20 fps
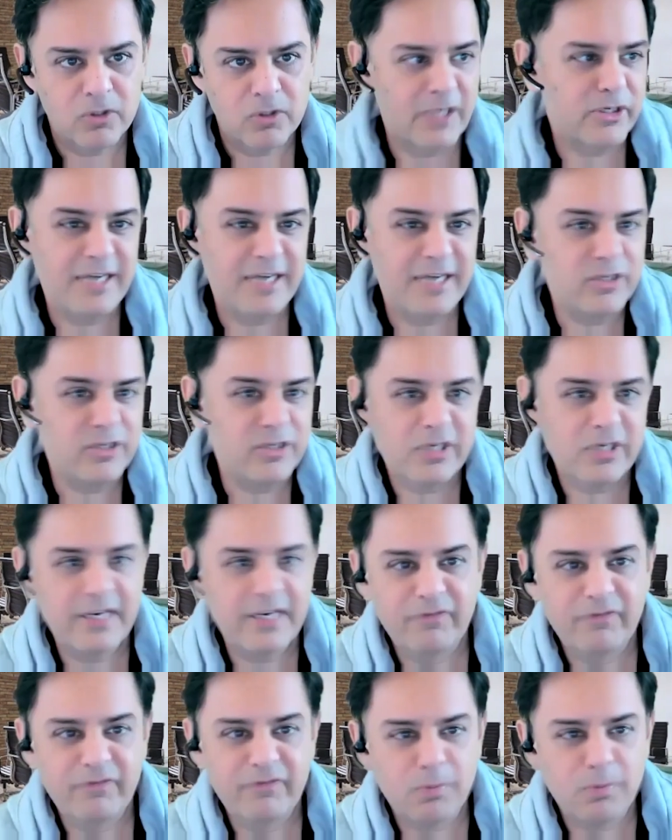so mm-hmm. I'll ju- I
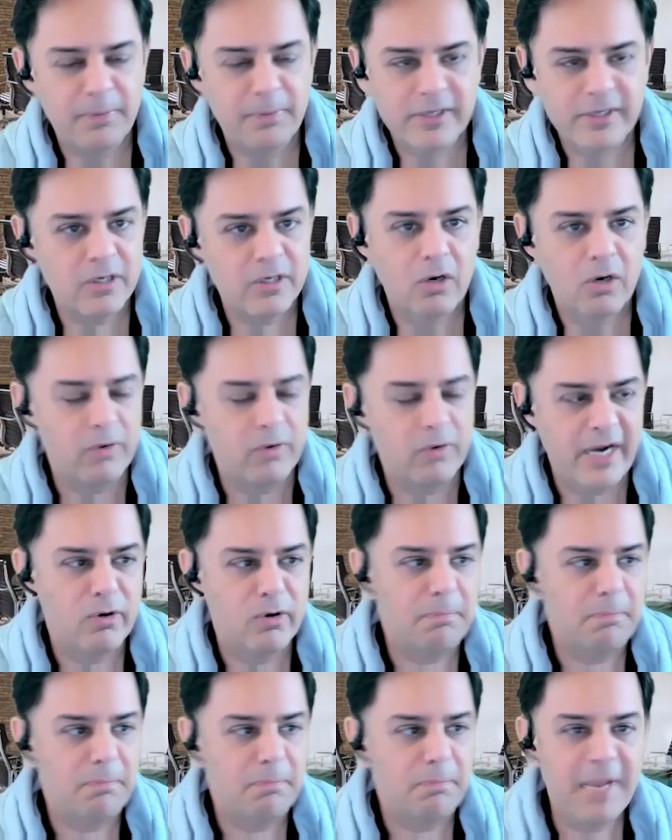just leave those properties
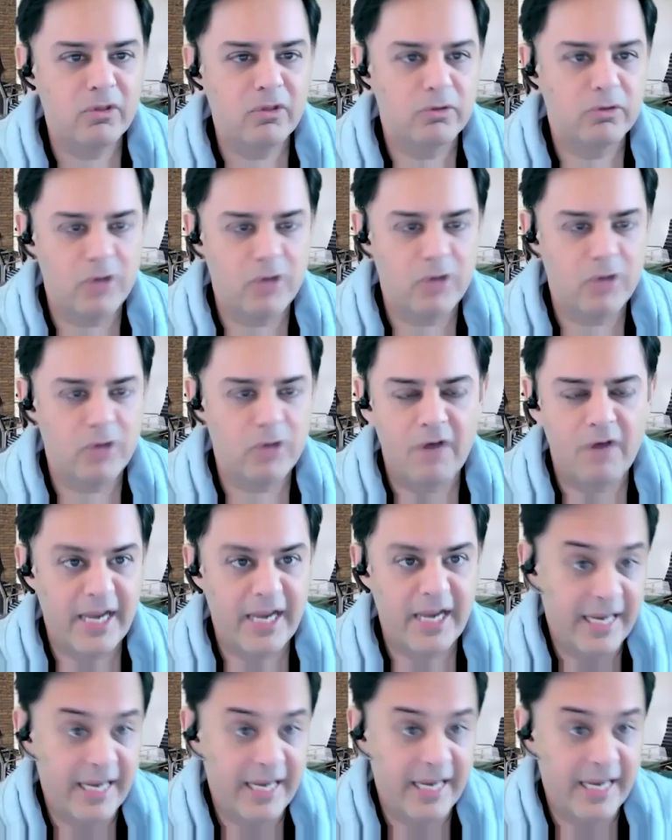alone. I don't make those
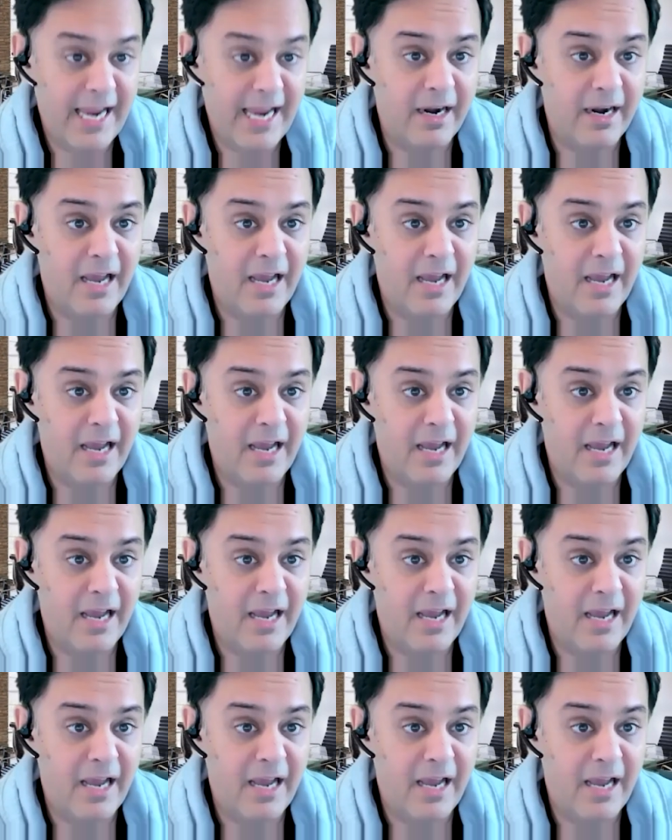offers. I